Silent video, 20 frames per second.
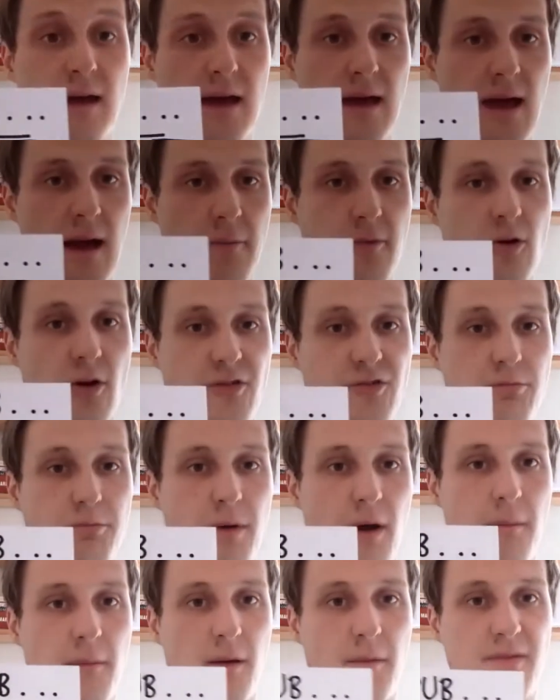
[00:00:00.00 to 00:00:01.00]
And we've got some
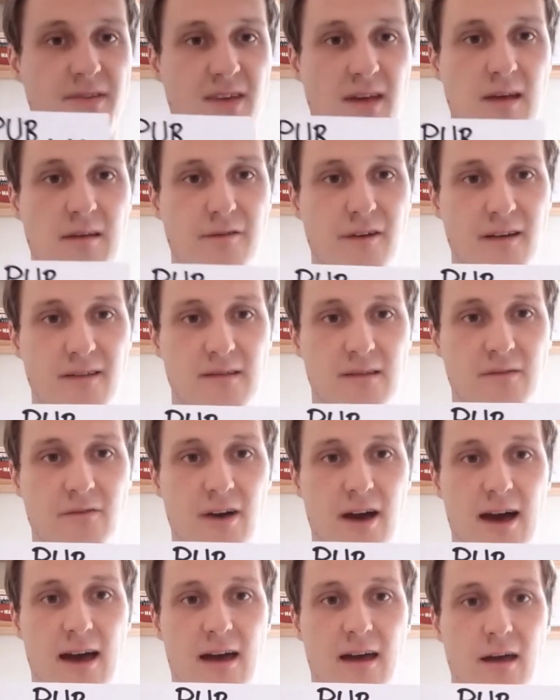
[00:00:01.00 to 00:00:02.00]
Birmingham City fans in
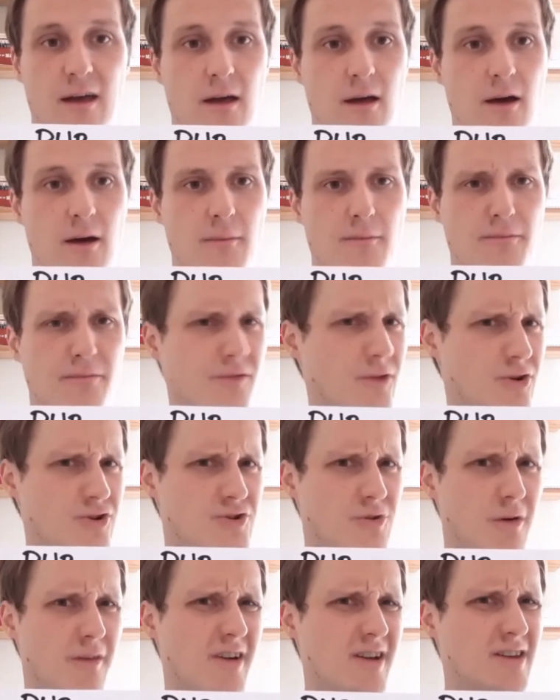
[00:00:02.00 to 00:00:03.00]
there. Not
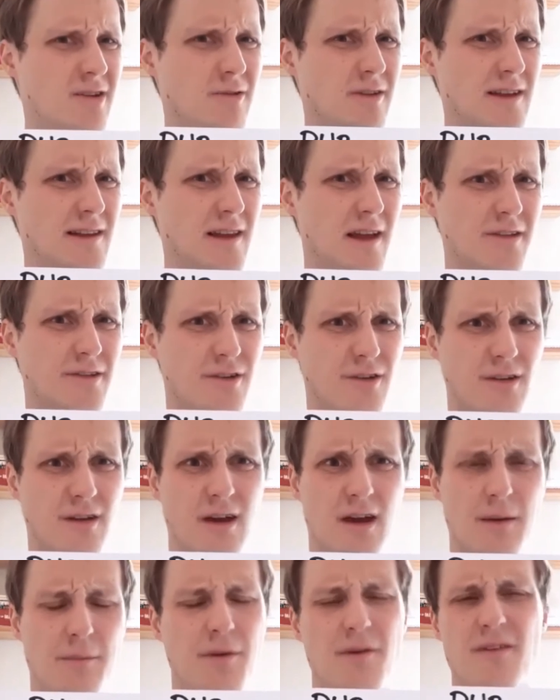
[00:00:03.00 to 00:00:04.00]
sure what they're doing in London,
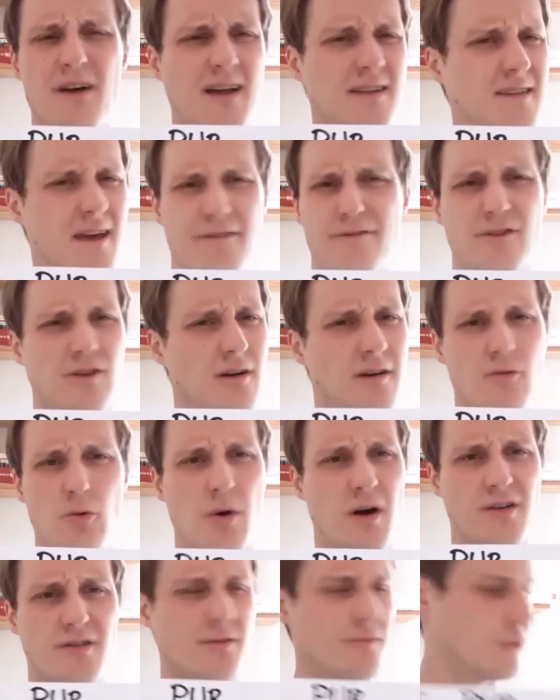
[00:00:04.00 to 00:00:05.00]
but they're definitely the
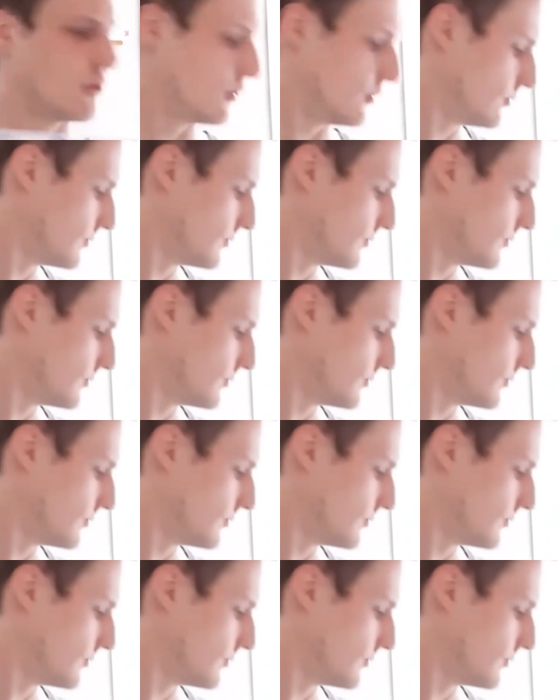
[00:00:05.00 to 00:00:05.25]
worst of all.